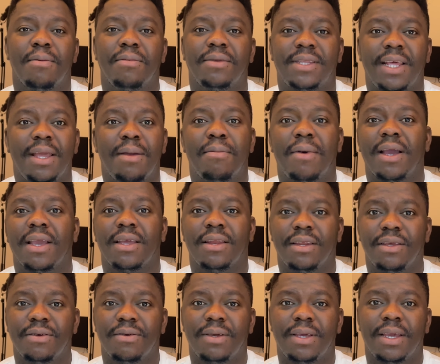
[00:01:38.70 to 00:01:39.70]
staying back in
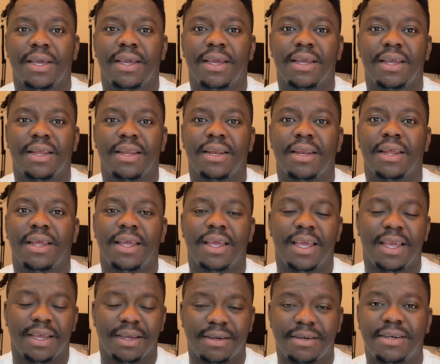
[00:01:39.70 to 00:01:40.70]
the UK, the
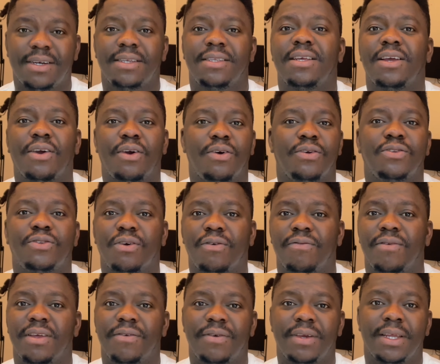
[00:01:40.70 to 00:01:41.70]
increasing cost
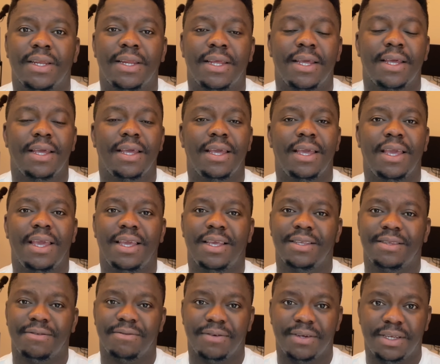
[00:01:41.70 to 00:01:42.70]
of living
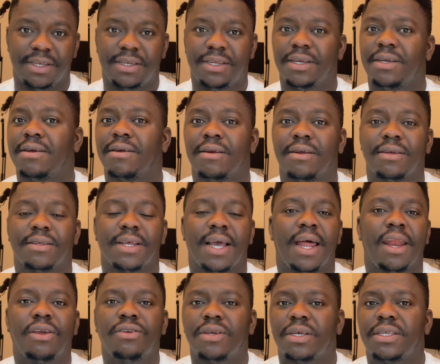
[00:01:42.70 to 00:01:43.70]
is ridiculous.
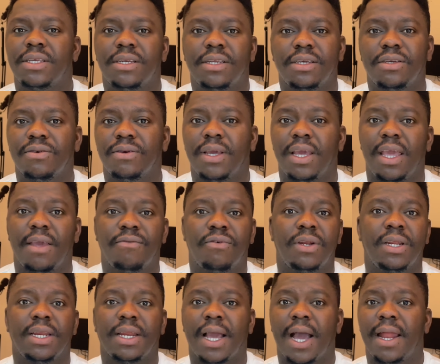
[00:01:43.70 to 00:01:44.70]
And not just in the UK,
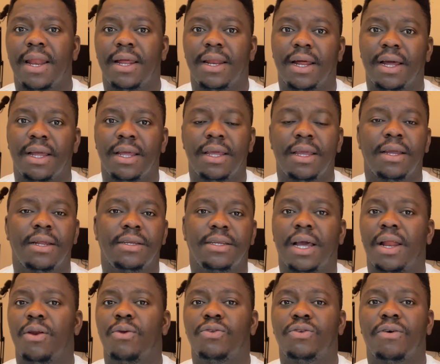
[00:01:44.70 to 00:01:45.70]
even in Canada,
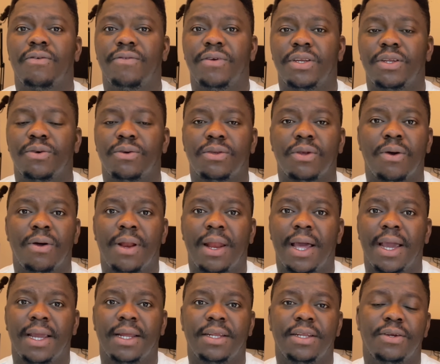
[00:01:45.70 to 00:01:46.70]
there are lots of videos
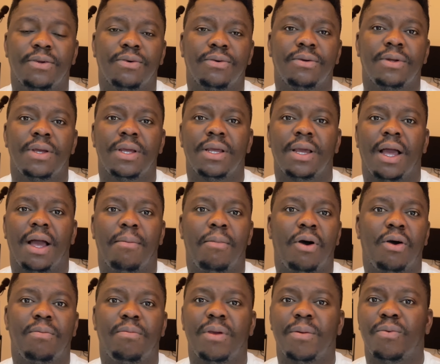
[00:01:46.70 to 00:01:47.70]
online, you know,
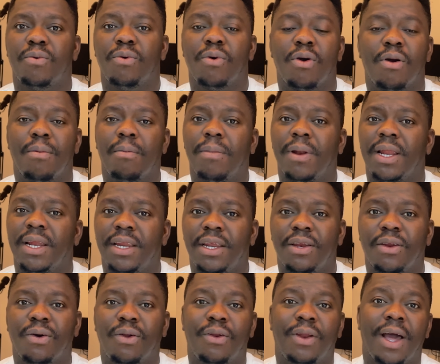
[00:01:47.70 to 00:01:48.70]
about people
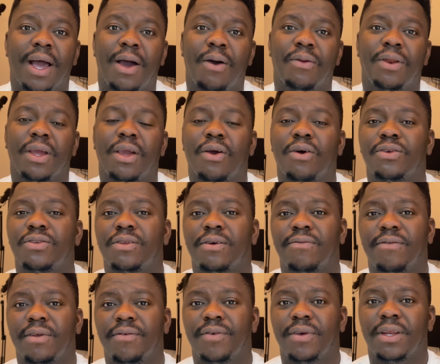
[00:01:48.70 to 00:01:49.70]
complaining on how the cost
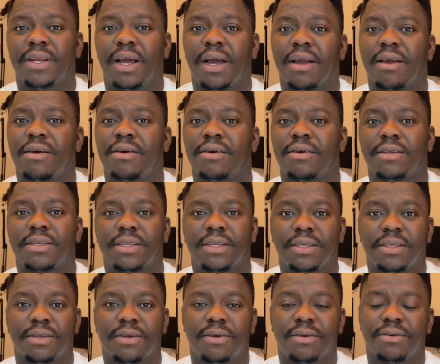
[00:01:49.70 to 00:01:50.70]
of living across
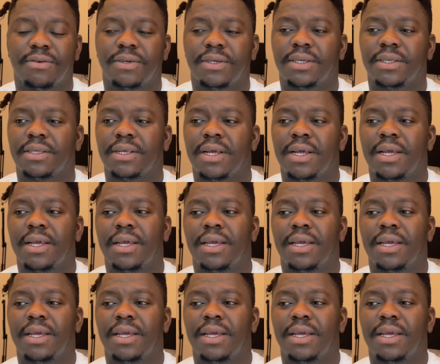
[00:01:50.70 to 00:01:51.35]
these countries